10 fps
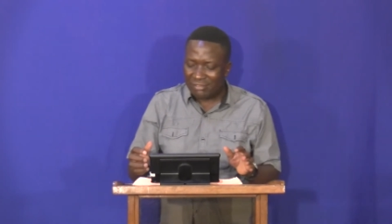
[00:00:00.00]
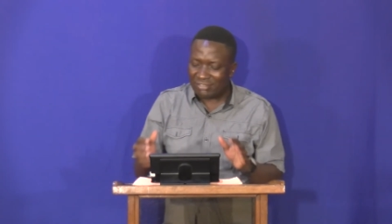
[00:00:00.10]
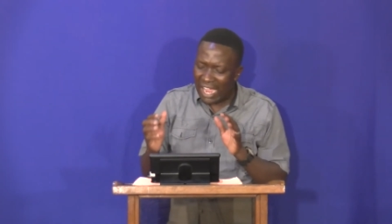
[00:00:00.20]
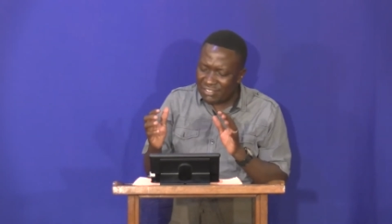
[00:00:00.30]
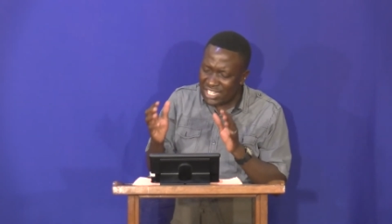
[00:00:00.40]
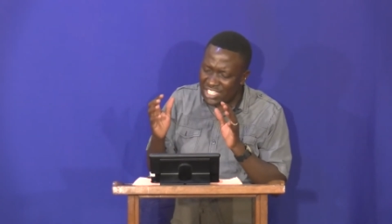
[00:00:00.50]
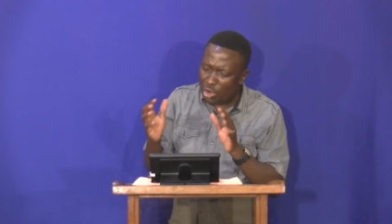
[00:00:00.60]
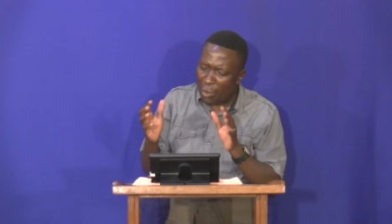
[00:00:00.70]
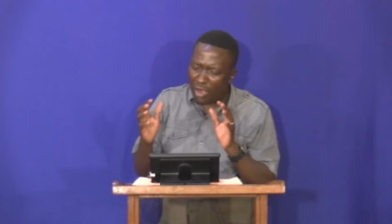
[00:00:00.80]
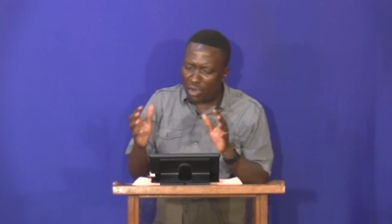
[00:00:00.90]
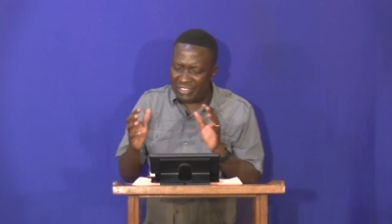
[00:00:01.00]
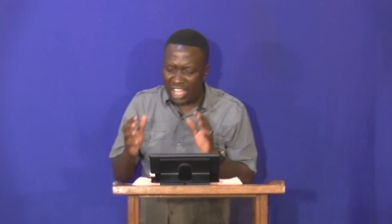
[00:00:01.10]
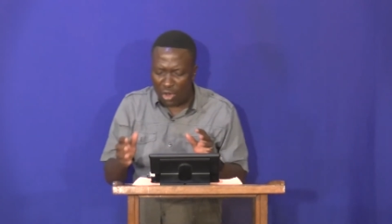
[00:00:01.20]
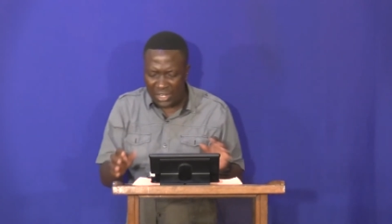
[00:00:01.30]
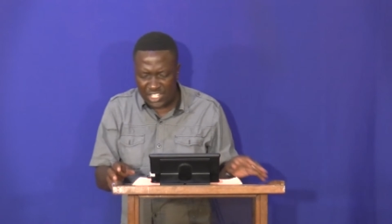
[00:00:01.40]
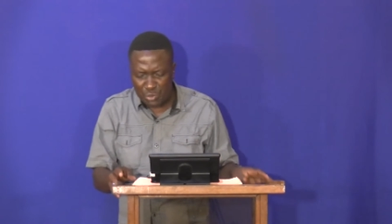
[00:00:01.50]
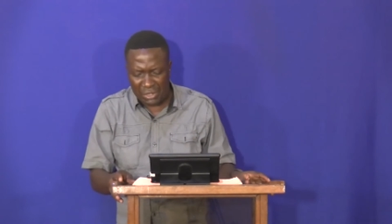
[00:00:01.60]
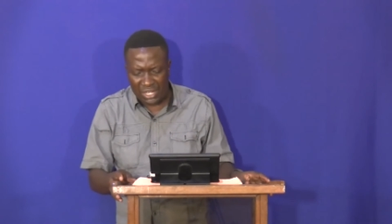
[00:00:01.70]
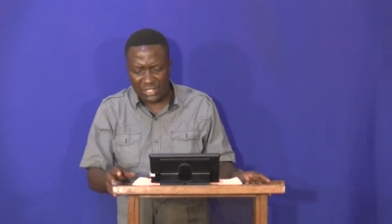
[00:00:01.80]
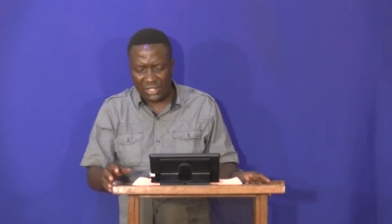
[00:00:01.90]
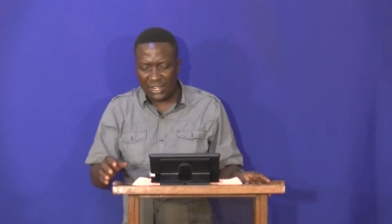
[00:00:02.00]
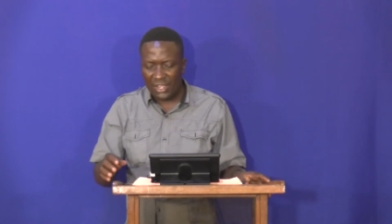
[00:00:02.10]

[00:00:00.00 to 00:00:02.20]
that is the work of the Holy Spirit.